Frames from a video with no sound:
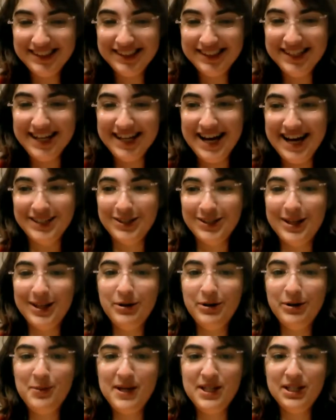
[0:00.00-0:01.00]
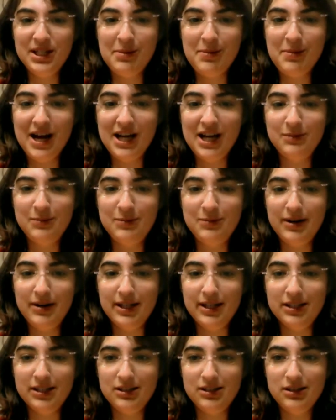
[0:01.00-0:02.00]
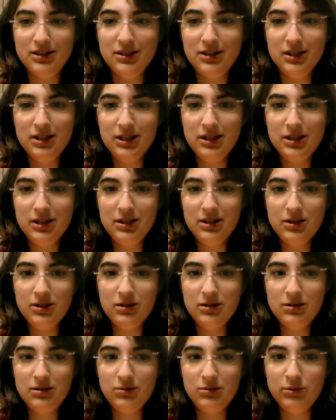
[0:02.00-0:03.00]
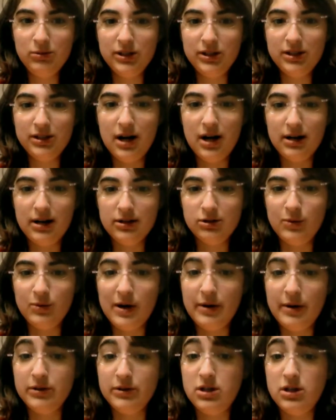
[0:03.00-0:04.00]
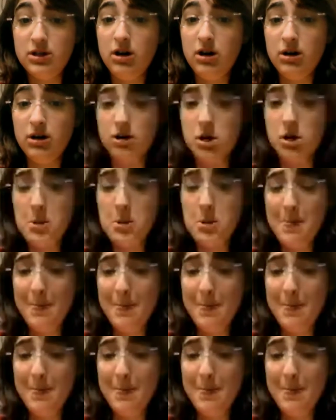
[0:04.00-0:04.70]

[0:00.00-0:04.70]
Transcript: Yeah, so that was basically my experience with doctors when I was younger.